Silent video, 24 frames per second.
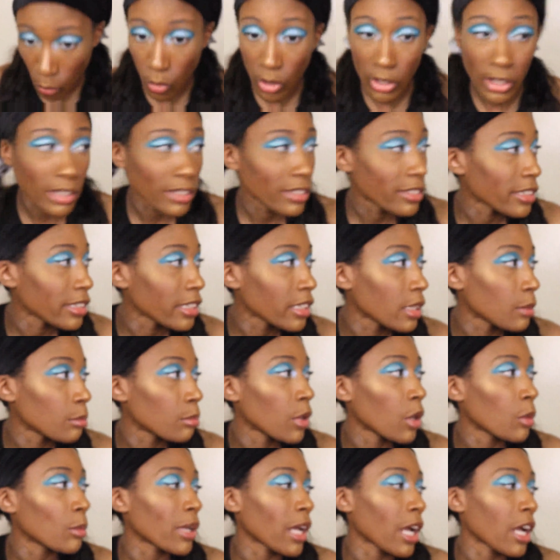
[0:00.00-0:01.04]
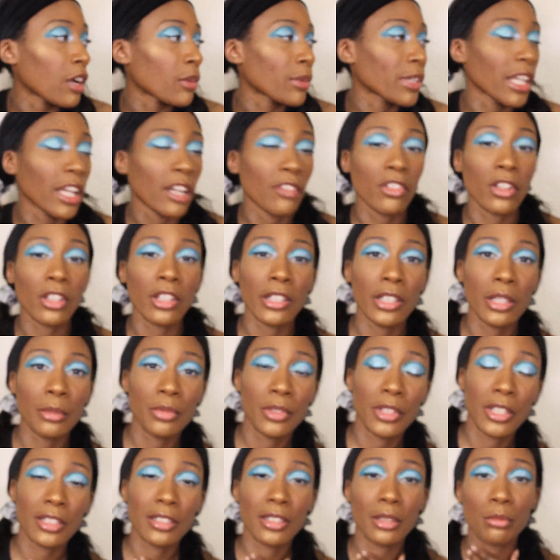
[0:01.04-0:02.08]
want to conceal lip moment, I already have other
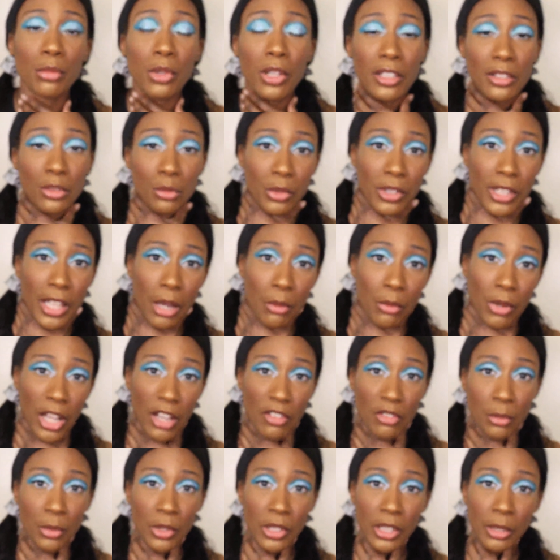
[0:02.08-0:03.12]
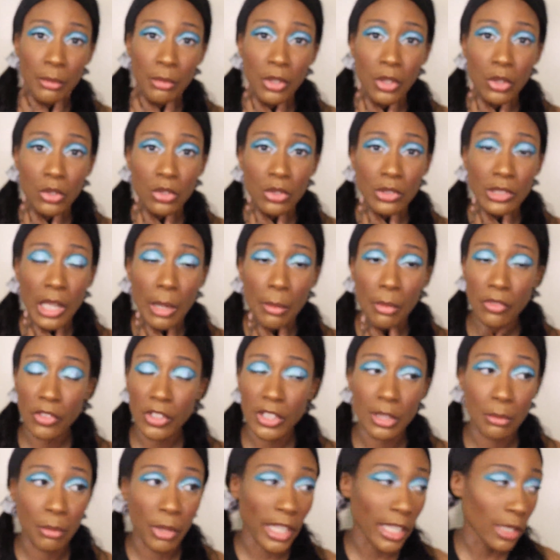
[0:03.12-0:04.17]
lipsticks. And plus with that one, I have to put lip gloss on top of
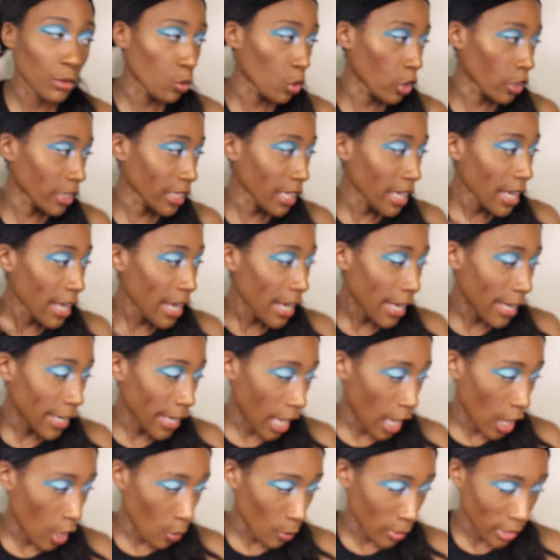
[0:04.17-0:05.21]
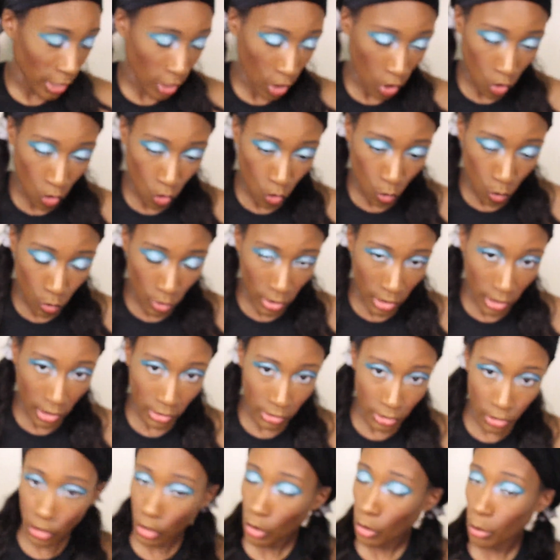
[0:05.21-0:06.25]
it to make it work. And I already own,
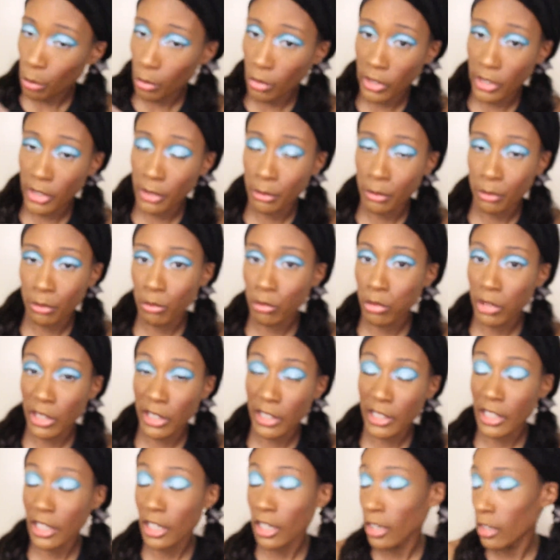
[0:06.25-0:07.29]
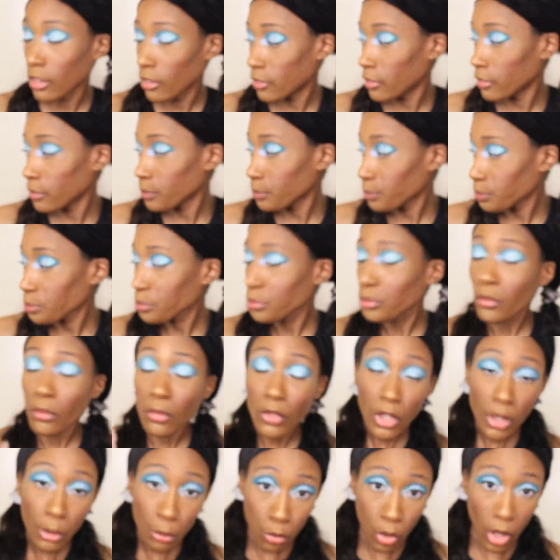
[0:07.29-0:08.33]
you know, pretty plenty of
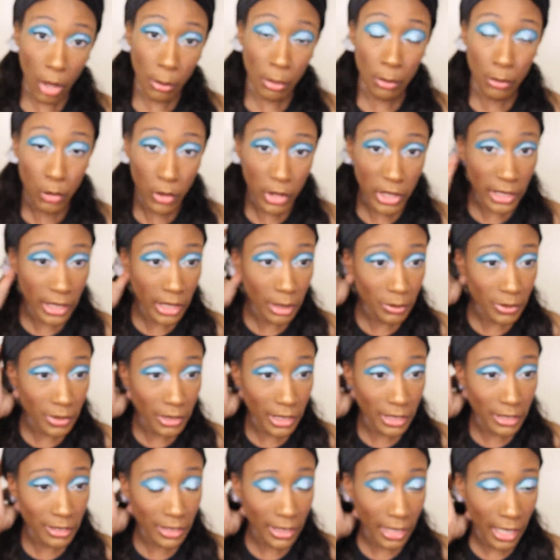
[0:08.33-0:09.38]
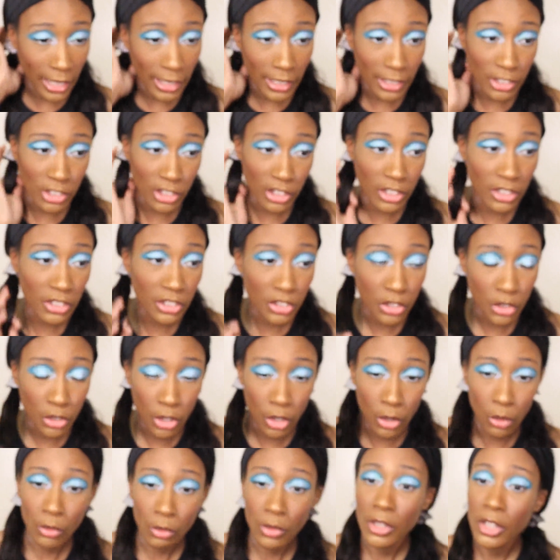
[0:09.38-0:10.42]
Propa Beauty lipsticks that I can just, you
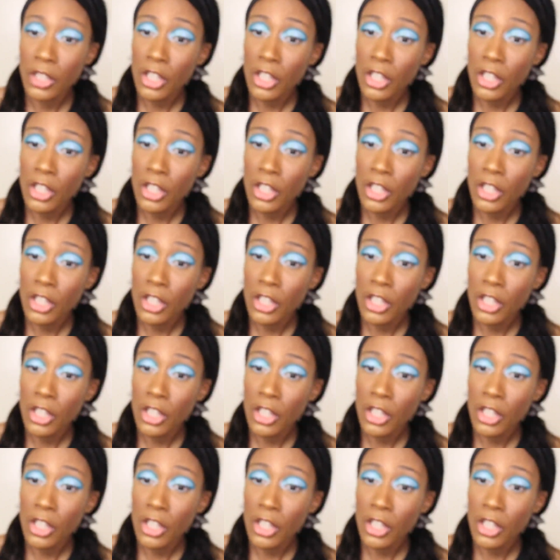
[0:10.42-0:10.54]
know,